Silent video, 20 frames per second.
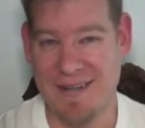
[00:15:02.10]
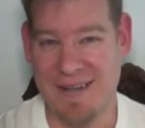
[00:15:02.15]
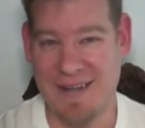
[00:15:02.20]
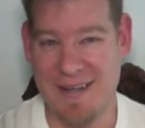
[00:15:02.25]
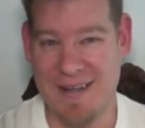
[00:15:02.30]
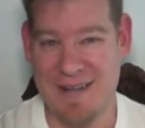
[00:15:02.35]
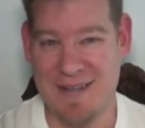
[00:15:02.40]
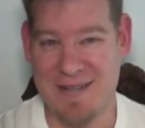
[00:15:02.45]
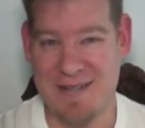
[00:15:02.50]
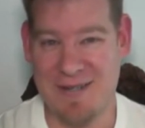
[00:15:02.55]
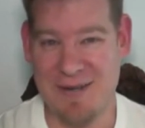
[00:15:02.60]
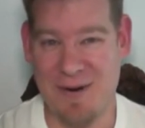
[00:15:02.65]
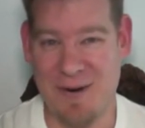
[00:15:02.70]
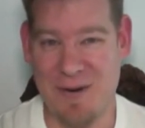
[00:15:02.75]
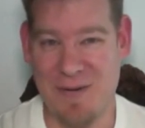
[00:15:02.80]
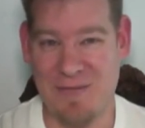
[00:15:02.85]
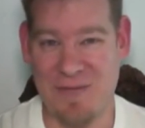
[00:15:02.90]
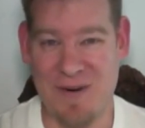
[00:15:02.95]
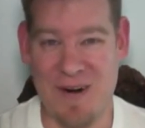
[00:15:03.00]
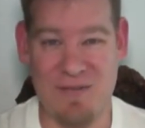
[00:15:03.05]
And
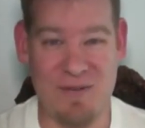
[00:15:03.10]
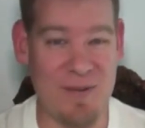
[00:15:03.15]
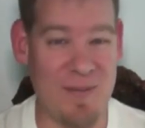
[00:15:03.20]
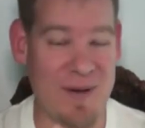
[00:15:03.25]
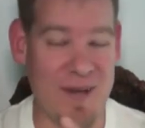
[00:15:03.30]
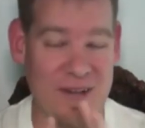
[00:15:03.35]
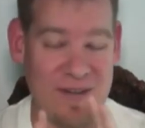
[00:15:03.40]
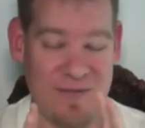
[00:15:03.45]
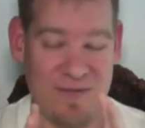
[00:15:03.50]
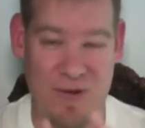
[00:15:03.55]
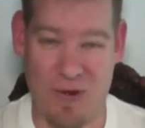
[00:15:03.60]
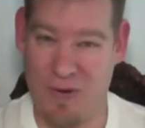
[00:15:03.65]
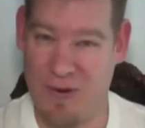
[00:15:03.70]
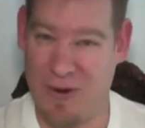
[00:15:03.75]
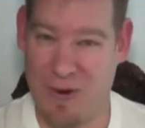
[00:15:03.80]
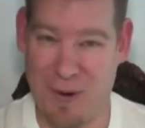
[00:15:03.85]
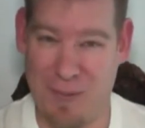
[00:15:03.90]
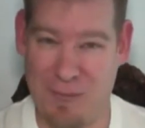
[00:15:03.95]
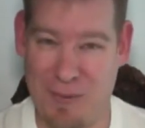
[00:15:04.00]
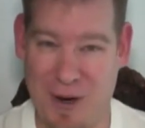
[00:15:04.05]
so for everybody that's
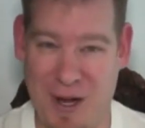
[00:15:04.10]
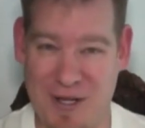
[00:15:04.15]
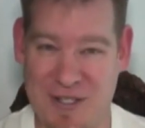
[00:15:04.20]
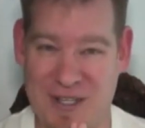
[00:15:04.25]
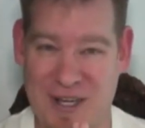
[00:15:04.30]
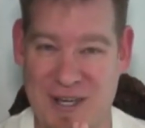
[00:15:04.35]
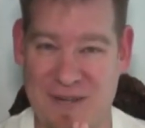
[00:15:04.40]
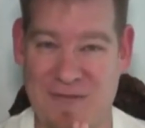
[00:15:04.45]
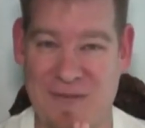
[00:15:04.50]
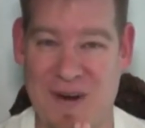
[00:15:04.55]
following our project,